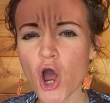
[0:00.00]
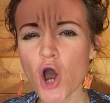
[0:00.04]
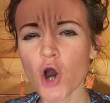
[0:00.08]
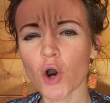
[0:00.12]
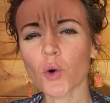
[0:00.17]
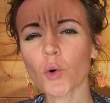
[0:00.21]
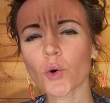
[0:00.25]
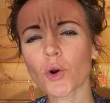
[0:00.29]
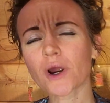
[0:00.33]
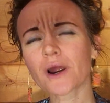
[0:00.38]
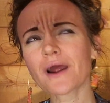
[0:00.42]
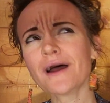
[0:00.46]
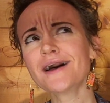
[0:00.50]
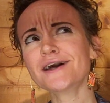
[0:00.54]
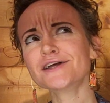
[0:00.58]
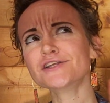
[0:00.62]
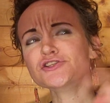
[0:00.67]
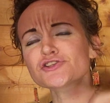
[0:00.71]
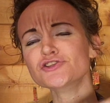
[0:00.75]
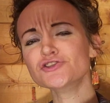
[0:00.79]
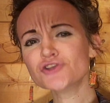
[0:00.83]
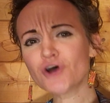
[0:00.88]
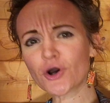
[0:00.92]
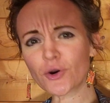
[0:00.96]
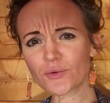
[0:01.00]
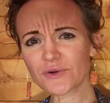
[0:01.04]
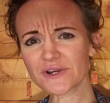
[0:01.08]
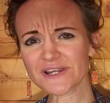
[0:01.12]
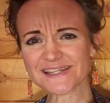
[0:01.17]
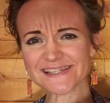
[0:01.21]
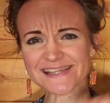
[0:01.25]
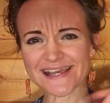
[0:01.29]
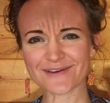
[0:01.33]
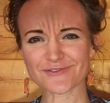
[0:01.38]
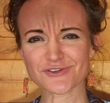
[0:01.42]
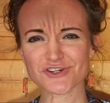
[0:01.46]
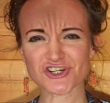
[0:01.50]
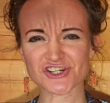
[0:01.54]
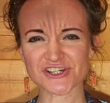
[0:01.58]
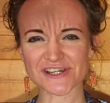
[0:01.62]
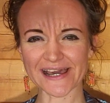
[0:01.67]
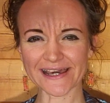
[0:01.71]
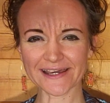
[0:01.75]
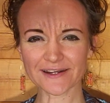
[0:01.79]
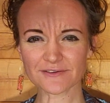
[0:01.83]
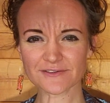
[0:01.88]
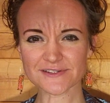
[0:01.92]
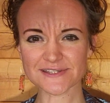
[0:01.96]
Or notice how
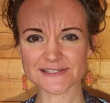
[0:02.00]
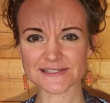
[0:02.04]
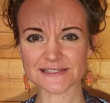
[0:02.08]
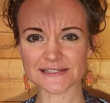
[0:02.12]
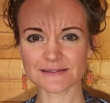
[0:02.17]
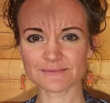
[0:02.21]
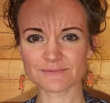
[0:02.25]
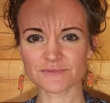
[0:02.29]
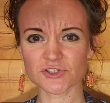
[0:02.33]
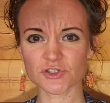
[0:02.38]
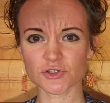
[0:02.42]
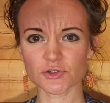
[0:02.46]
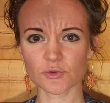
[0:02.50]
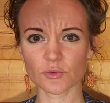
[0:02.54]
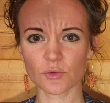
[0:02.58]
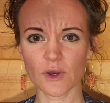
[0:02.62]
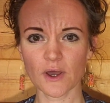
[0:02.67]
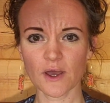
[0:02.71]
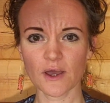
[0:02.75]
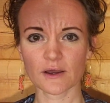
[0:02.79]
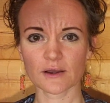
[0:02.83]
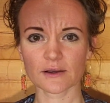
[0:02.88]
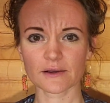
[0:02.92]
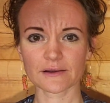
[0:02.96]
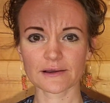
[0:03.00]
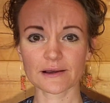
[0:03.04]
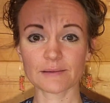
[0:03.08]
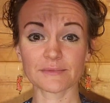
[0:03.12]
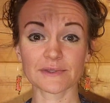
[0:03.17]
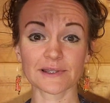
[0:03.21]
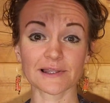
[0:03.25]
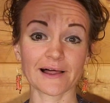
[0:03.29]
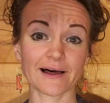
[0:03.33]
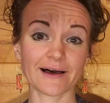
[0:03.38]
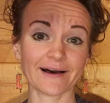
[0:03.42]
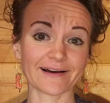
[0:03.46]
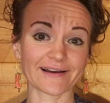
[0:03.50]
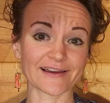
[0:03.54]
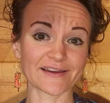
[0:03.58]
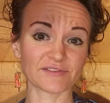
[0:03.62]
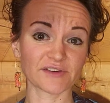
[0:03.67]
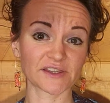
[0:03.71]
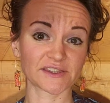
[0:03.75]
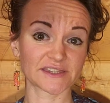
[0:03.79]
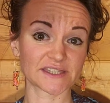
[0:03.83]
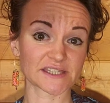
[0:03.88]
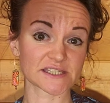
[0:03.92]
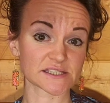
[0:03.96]
shadows seem to come alive
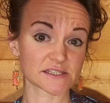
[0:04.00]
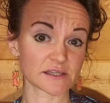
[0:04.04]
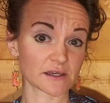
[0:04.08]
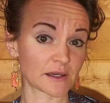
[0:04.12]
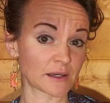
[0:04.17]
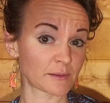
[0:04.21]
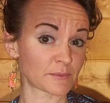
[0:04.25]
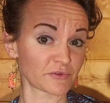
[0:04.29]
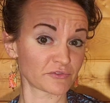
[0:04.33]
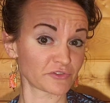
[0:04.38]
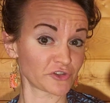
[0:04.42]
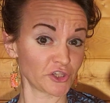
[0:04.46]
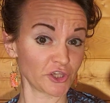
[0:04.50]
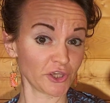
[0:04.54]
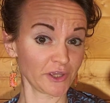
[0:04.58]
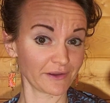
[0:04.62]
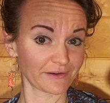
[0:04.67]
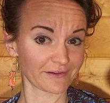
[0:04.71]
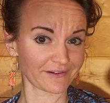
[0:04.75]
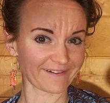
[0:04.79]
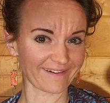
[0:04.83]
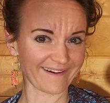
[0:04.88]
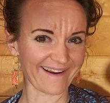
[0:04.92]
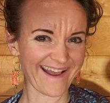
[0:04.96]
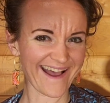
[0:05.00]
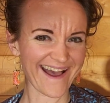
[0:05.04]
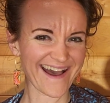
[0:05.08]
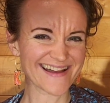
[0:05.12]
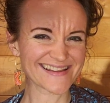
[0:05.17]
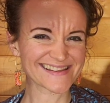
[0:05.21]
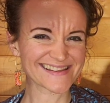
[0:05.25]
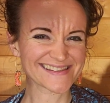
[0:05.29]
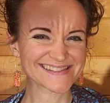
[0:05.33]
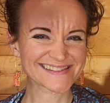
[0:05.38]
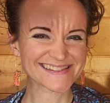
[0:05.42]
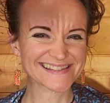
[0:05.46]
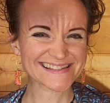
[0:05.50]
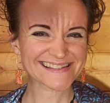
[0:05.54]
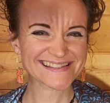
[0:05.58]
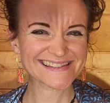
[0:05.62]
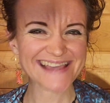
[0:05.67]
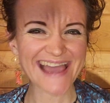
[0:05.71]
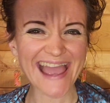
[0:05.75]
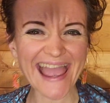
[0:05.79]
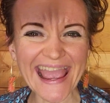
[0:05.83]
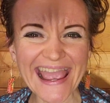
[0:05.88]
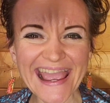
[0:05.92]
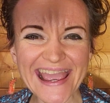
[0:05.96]
at this time of year?
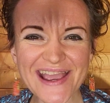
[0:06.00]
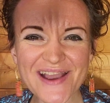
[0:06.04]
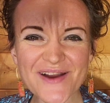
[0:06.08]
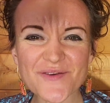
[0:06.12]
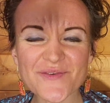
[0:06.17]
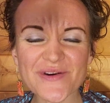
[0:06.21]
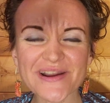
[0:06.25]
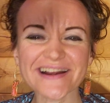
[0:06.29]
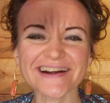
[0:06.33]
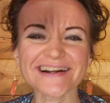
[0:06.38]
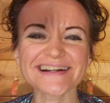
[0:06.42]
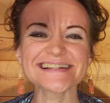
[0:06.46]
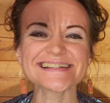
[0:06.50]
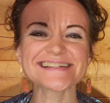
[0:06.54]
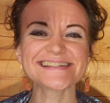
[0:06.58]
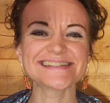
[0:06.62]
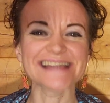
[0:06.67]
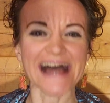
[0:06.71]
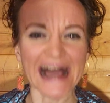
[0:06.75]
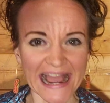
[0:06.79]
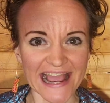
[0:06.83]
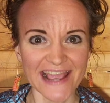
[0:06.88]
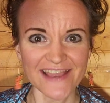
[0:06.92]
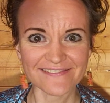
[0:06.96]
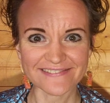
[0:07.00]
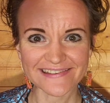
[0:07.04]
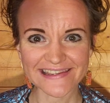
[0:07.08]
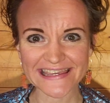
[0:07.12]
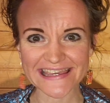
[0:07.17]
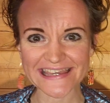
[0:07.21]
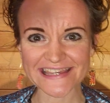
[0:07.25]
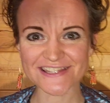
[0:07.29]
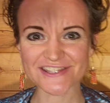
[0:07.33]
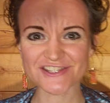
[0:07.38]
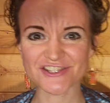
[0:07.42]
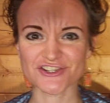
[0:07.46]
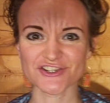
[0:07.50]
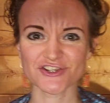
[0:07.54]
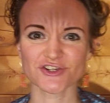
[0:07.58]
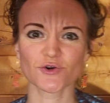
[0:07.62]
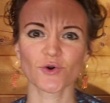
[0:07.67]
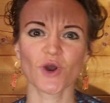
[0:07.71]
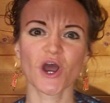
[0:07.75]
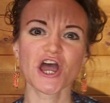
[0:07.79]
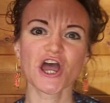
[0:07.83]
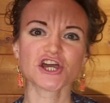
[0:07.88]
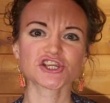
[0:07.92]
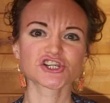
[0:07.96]
Today, we are diving into
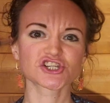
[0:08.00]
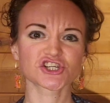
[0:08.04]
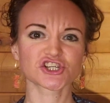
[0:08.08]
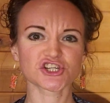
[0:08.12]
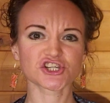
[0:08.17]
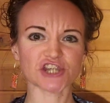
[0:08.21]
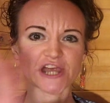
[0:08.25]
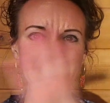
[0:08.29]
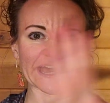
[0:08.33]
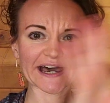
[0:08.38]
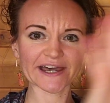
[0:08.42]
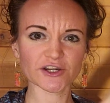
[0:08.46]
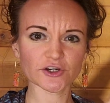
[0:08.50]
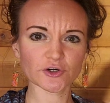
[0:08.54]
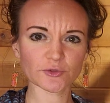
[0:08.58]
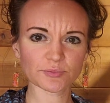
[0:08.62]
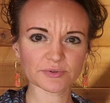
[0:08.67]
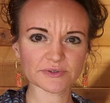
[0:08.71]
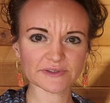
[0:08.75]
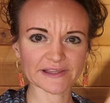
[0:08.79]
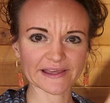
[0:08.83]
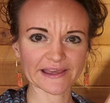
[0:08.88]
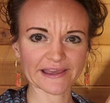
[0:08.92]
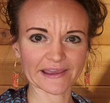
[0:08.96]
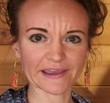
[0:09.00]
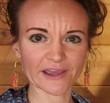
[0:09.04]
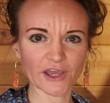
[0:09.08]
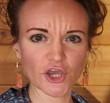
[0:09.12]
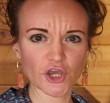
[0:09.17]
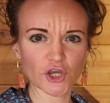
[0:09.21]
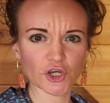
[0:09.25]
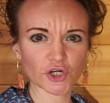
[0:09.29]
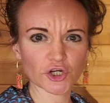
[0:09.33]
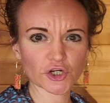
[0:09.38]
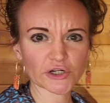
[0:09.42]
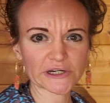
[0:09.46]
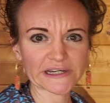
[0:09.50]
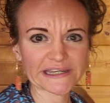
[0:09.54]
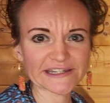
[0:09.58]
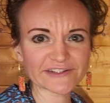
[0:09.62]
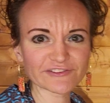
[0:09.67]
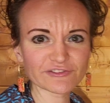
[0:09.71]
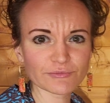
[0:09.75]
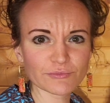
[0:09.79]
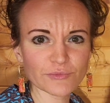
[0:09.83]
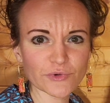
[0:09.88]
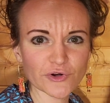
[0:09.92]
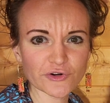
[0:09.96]
shadow play, creative
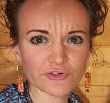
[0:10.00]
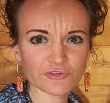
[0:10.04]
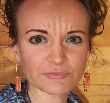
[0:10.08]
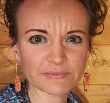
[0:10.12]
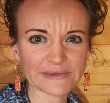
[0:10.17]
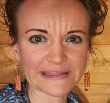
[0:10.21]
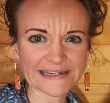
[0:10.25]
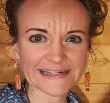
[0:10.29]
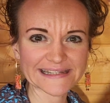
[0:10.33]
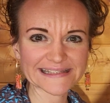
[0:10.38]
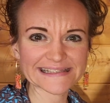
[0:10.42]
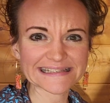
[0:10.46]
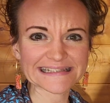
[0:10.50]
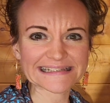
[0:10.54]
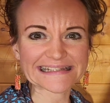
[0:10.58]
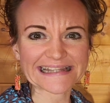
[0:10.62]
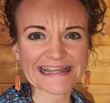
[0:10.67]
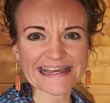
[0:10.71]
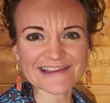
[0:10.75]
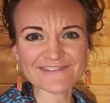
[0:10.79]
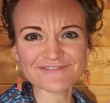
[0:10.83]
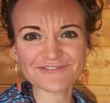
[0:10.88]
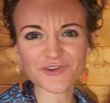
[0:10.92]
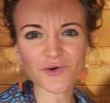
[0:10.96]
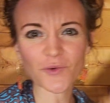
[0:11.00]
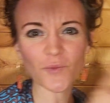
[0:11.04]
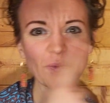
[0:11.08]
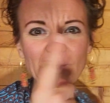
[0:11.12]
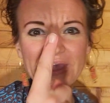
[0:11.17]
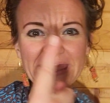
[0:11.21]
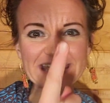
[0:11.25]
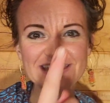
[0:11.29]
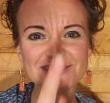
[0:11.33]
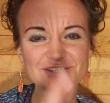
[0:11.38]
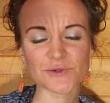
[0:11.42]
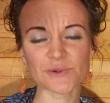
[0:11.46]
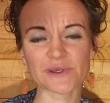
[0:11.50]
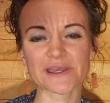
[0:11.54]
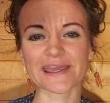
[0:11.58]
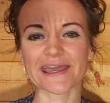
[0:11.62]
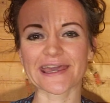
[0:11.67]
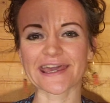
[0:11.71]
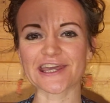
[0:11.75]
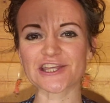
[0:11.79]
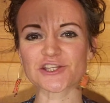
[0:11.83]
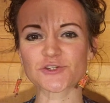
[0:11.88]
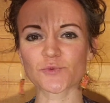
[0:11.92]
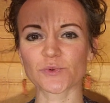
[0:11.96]
movement, and a delightful way to
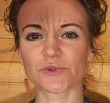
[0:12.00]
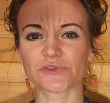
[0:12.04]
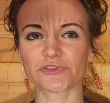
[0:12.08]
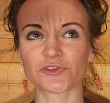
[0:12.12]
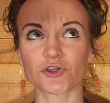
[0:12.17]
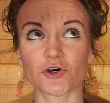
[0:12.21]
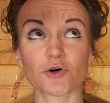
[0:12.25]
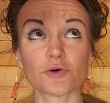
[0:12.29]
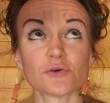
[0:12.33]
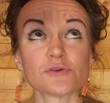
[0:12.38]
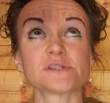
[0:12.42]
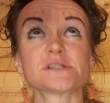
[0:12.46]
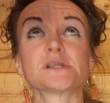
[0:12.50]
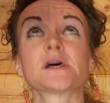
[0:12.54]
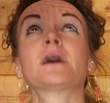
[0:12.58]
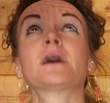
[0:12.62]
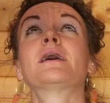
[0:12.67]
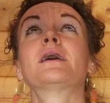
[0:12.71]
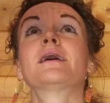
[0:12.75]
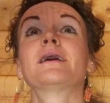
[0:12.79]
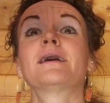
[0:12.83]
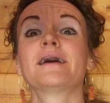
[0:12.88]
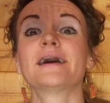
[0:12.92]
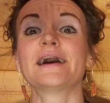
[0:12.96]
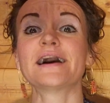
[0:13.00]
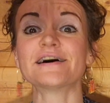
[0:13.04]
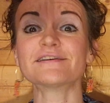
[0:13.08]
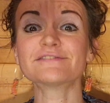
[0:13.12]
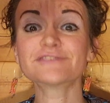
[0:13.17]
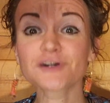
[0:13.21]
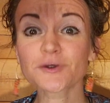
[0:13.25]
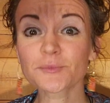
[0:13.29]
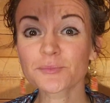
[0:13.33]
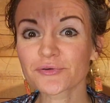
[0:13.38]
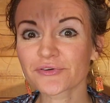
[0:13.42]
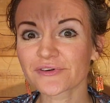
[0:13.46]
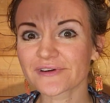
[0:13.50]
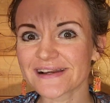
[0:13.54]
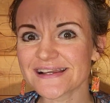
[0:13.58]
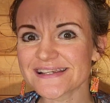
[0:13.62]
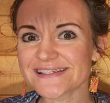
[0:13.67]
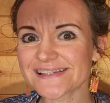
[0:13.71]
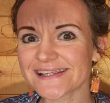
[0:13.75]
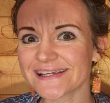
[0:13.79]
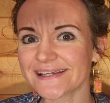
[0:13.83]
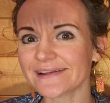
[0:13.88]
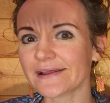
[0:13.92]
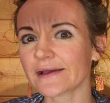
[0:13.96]
engage with those
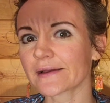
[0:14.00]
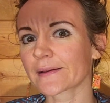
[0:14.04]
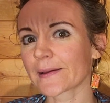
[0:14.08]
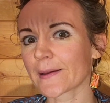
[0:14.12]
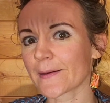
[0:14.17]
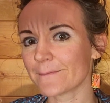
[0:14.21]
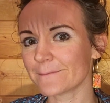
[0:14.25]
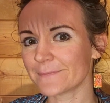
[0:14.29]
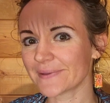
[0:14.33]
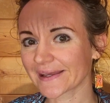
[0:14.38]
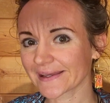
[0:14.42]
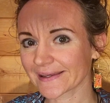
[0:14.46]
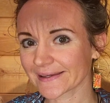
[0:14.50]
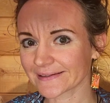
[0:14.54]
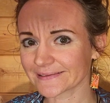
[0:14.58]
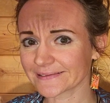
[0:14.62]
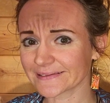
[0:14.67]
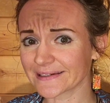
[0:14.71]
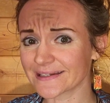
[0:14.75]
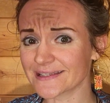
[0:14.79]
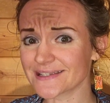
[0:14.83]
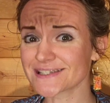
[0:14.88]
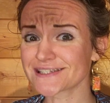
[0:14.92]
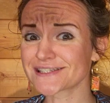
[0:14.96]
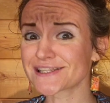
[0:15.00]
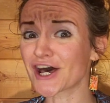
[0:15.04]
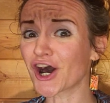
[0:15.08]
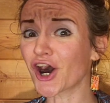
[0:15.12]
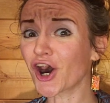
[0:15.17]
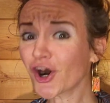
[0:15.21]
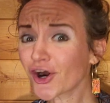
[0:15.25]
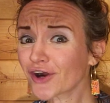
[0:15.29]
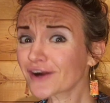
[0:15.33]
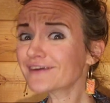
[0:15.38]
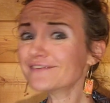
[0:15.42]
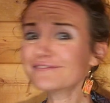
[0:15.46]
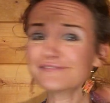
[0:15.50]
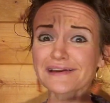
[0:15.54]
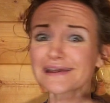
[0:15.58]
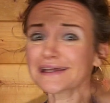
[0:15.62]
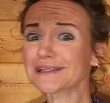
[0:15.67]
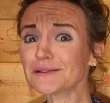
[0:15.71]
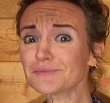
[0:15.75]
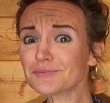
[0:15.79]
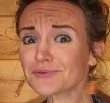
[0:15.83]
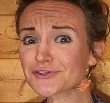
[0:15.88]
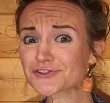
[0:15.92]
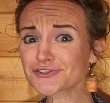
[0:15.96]
ever-present companions that are
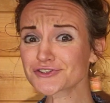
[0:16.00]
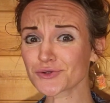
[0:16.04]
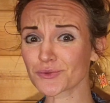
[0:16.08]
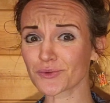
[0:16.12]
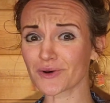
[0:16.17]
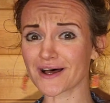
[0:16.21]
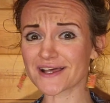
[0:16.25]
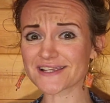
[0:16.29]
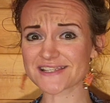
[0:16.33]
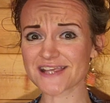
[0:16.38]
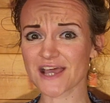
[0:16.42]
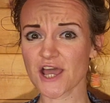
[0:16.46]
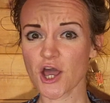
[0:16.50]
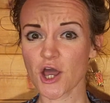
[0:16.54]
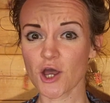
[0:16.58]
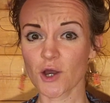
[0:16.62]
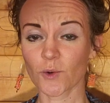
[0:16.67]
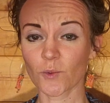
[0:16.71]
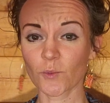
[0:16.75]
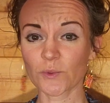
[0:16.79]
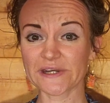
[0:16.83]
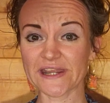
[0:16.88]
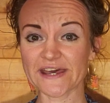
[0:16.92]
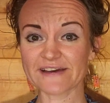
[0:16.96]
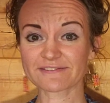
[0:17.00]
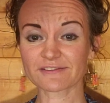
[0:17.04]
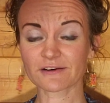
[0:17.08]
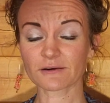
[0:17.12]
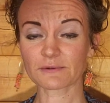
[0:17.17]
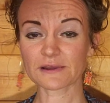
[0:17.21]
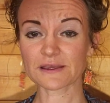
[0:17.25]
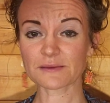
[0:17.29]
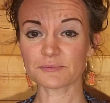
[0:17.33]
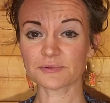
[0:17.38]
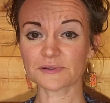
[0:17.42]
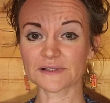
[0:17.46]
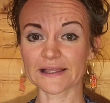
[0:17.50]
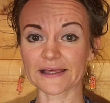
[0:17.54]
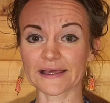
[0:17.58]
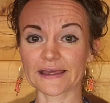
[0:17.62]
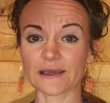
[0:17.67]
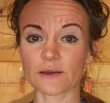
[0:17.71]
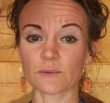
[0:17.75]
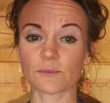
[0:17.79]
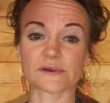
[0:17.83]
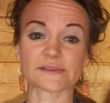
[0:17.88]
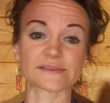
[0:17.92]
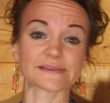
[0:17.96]
available to us whenever we play
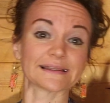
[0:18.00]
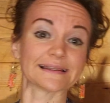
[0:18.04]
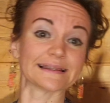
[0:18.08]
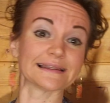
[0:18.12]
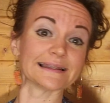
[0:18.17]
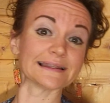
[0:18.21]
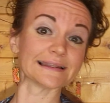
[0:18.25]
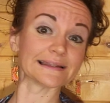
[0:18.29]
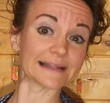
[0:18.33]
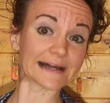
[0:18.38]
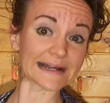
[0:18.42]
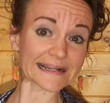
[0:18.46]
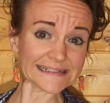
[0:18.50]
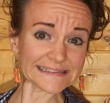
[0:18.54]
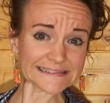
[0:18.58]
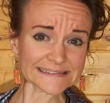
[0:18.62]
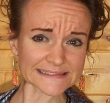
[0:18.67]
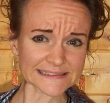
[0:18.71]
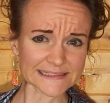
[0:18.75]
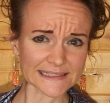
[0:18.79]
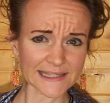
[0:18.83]
with light.